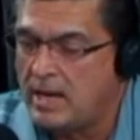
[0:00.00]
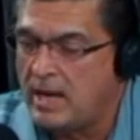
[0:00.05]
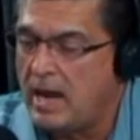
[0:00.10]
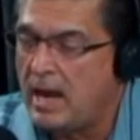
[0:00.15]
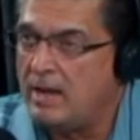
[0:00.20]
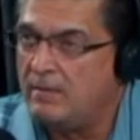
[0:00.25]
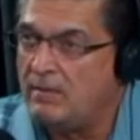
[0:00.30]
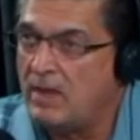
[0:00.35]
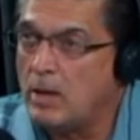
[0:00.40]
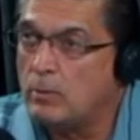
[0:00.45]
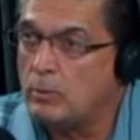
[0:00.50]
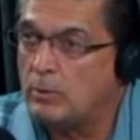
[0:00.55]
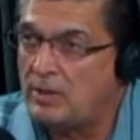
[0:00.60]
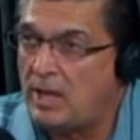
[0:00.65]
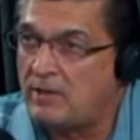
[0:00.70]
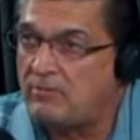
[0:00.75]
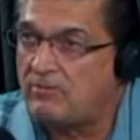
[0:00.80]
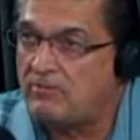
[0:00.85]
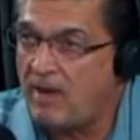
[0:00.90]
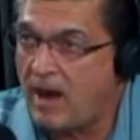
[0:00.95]
And then when
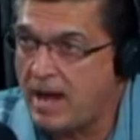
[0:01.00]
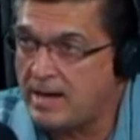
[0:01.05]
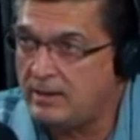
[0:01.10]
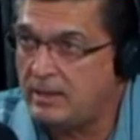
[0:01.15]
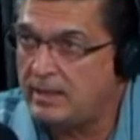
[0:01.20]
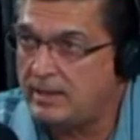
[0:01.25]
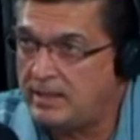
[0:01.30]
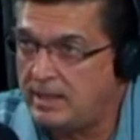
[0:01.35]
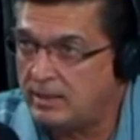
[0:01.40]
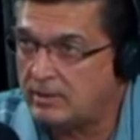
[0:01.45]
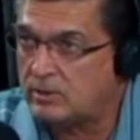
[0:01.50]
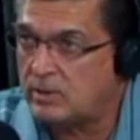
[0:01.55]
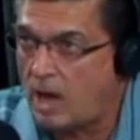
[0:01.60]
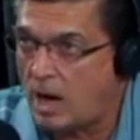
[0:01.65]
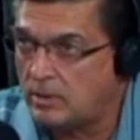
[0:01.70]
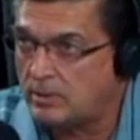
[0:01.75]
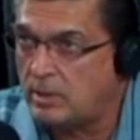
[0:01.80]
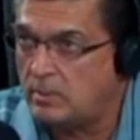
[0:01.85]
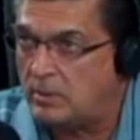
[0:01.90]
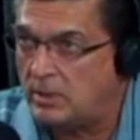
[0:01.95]
they finally get
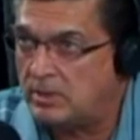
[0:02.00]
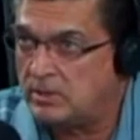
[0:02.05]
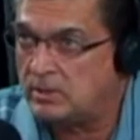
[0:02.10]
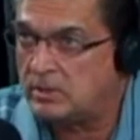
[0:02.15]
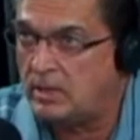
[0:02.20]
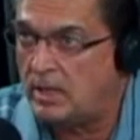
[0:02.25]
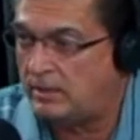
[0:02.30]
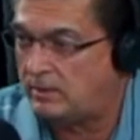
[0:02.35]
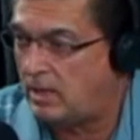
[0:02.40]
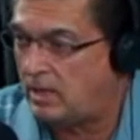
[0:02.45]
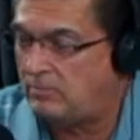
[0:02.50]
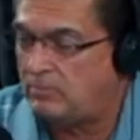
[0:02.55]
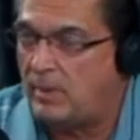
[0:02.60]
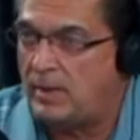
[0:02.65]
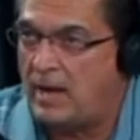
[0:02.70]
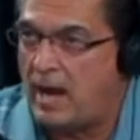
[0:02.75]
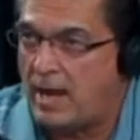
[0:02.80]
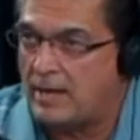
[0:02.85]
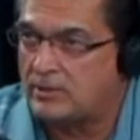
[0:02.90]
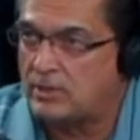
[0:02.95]
documents that they've
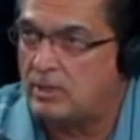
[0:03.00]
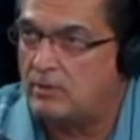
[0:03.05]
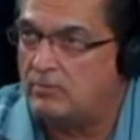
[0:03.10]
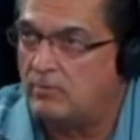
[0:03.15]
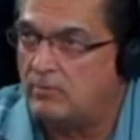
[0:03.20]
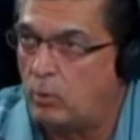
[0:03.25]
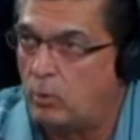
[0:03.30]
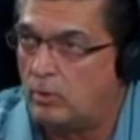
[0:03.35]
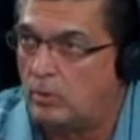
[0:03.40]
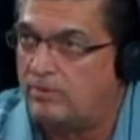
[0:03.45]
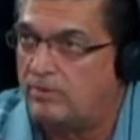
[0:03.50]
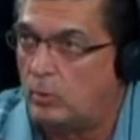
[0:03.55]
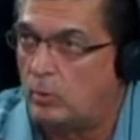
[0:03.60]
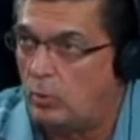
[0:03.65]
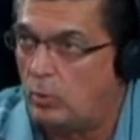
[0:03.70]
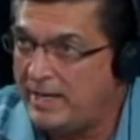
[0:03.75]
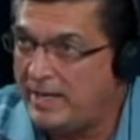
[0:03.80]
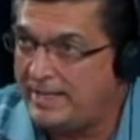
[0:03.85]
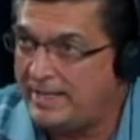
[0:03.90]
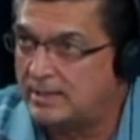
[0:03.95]
been asking for
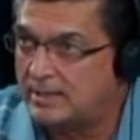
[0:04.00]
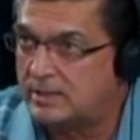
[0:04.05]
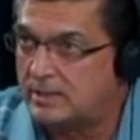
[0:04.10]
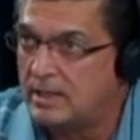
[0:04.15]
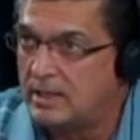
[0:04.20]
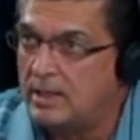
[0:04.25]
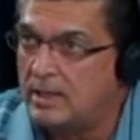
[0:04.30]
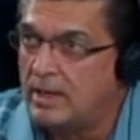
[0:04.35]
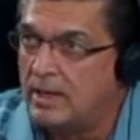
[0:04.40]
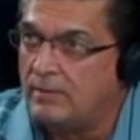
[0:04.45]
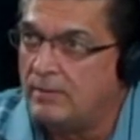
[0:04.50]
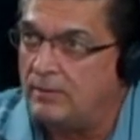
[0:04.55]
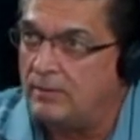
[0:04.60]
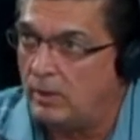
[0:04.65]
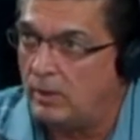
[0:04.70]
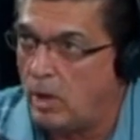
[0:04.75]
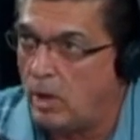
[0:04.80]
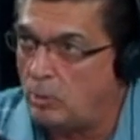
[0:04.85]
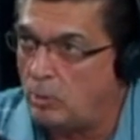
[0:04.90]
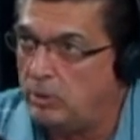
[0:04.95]
weeks,
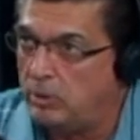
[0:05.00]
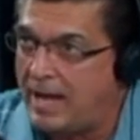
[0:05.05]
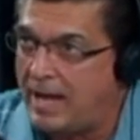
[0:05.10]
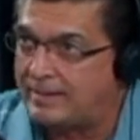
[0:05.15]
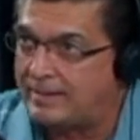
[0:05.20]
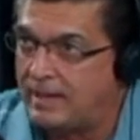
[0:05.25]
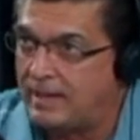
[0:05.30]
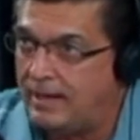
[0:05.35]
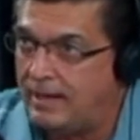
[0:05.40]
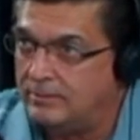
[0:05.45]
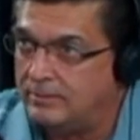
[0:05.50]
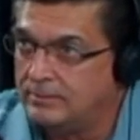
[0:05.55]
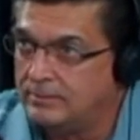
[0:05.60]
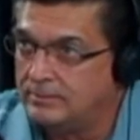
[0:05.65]
they're all blacked out.